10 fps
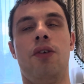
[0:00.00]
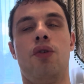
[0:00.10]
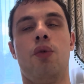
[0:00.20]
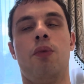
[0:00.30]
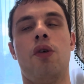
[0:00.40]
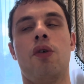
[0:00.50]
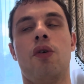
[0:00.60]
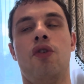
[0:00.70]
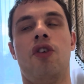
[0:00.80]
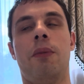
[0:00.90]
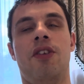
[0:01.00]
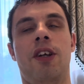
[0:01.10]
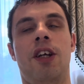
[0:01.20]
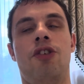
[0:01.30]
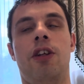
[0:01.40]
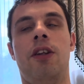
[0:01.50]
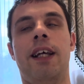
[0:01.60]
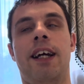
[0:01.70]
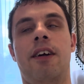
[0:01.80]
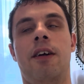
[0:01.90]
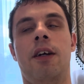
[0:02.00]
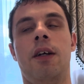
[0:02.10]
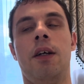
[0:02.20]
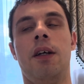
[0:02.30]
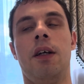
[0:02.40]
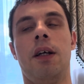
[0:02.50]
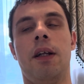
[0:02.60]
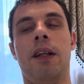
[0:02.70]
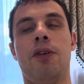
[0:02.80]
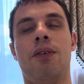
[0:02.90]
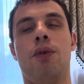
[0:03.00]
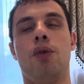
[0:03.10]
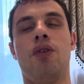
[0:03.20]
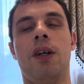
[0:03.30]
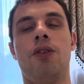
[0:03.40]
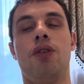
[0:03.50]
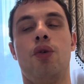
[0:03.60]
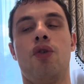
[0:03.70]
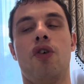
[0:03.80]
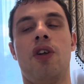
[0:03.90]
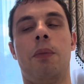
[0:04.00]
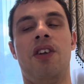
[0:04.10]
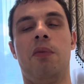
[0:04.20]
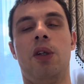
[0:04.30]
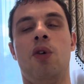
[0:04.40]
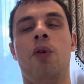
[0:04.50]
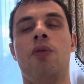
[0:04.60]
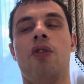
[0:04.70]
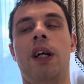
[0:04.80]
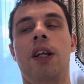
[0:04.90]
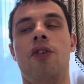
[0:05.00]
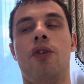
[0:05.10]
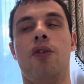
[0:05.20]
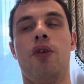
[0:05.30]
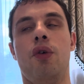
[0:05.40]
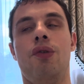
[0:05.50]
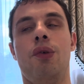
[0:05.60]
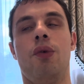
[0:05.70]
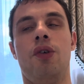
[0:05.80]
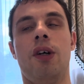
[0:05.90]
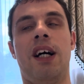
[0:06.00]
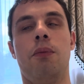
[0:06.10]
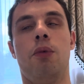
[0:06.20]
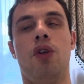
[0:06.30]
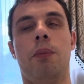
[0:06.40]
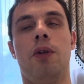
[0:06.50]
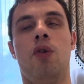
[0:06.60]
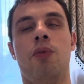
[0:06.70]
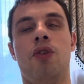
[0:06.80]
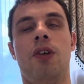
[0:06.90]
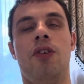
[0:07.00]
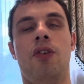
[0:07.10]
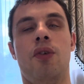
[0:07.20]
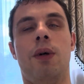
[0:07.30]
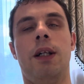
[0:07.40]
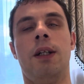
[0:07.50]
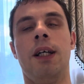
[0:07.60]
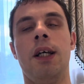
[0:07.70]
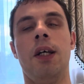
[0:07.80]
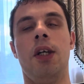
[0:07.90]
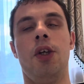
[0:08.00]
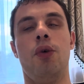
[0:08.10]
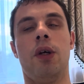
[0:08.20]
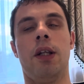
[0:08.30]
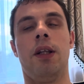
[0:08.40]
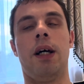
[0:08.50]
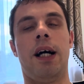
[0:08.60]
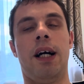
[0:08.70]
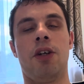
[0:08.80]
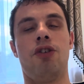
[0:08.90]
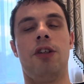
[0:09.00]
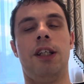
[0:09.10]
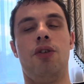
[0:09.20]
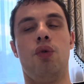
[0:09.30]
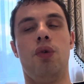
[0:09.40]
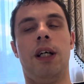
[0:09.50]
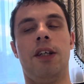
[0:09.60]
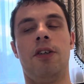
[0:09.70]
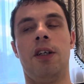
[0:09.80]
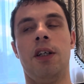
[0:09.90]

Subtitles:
So more customization there. Now they've also introduced customizable home screens. So if you want to add multiple home screens as well, you can actually do that.